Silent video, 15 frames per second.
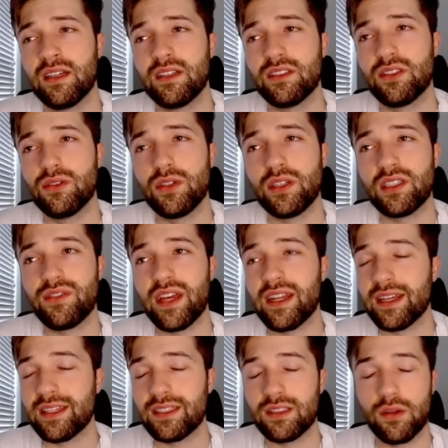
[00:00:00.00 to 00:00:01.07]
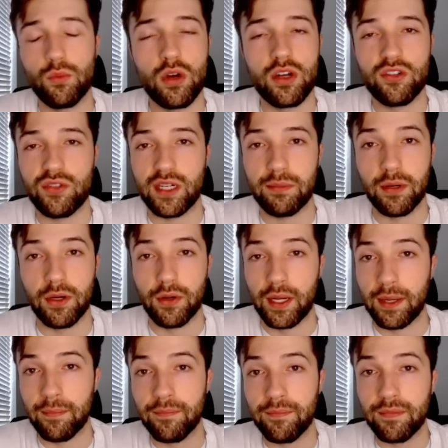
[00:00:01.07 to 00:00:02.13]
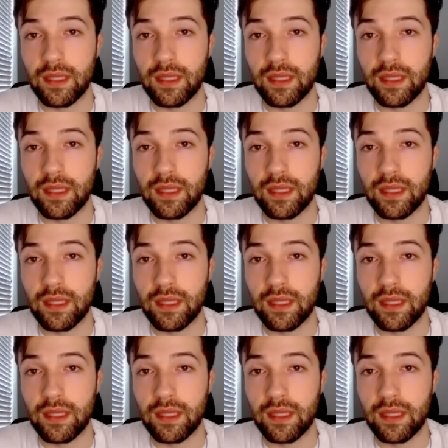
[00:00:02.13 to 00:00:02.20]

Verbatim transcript: so Lucas Van Ness is a one-trick pony.